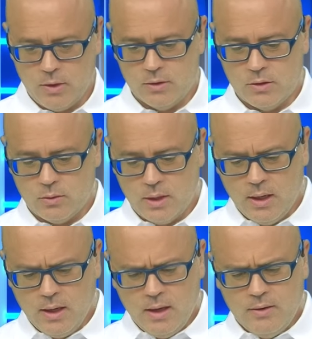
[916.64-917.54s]
Longsword.
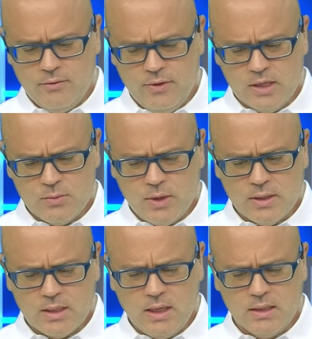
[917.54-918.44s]
Vic's
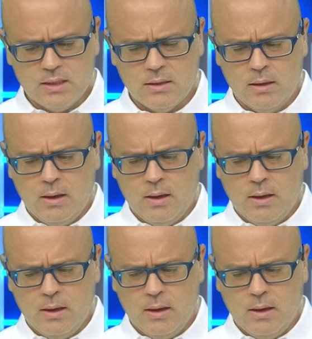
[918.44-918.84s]
Princess,